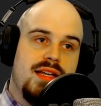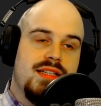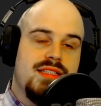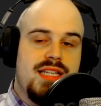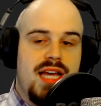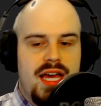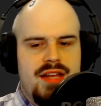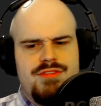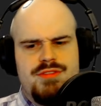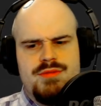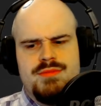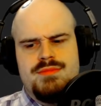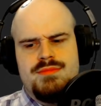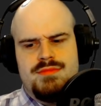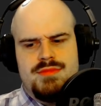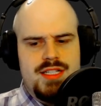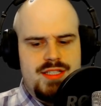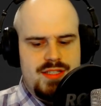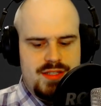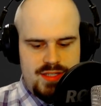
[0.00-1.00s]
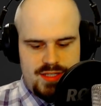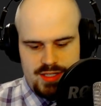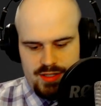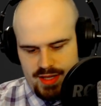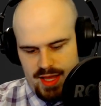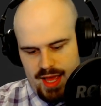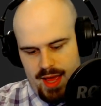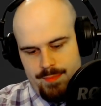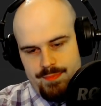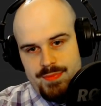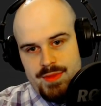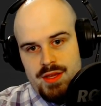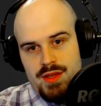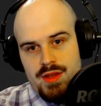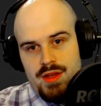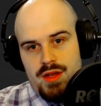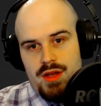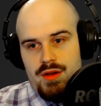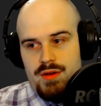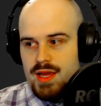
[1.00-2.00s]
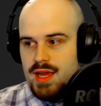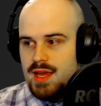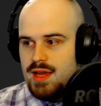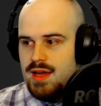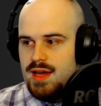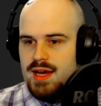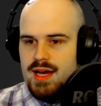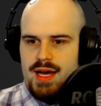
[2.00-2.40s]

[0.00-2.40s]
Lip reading: Aside from raising the skill cap, okay?